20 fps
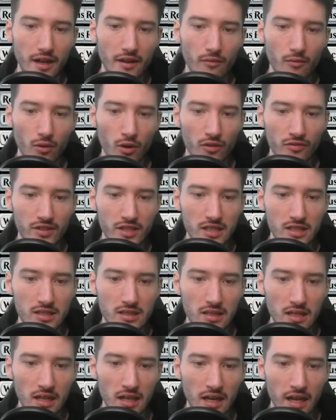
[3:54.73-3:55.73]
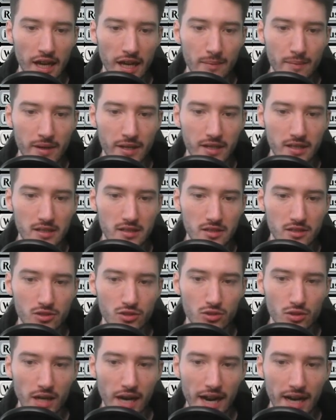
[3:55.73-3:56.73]
one of these Haymaker
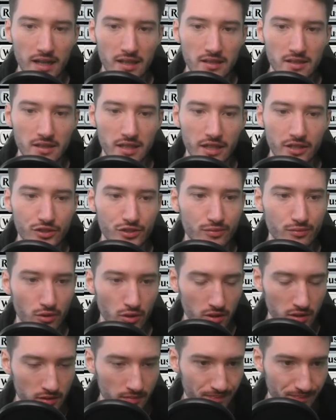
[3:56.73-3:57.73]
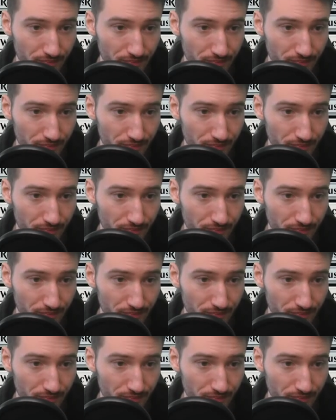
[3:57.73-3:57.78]
Dragon Sanctuary Warden